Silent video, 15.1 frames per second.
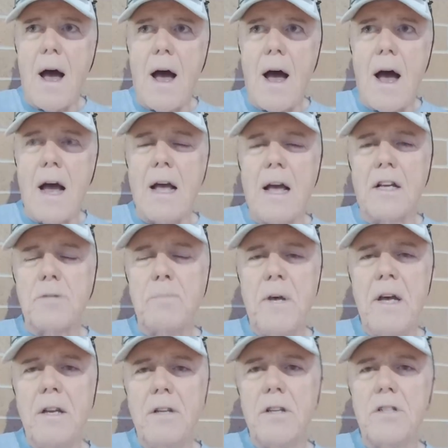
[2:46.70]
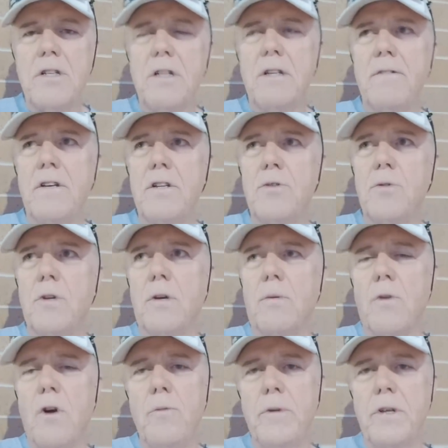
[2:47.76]
I explained to this individual that
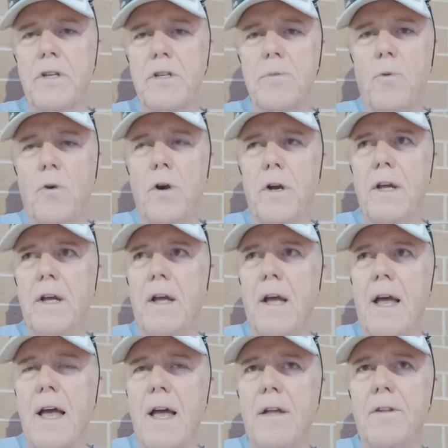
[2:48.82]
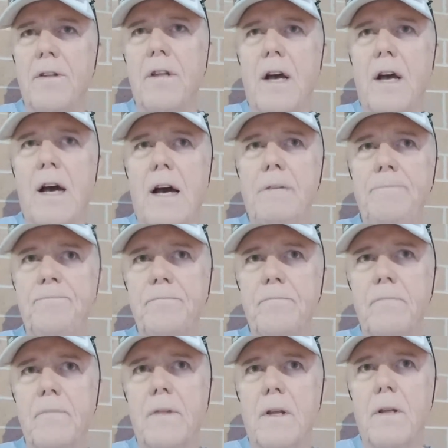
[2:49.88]
wrote me this morning, and
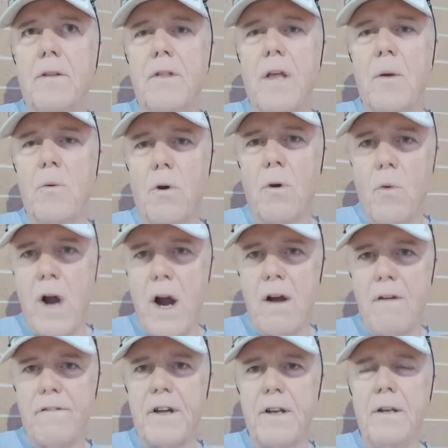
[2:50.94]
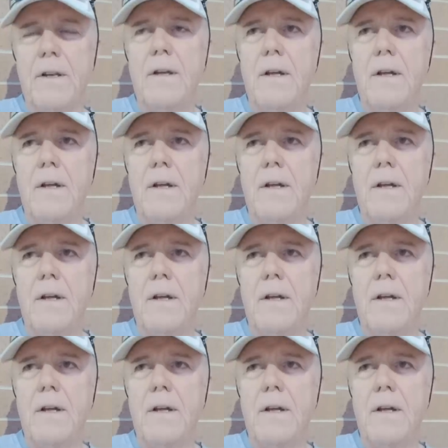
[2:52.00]
they were aware of it.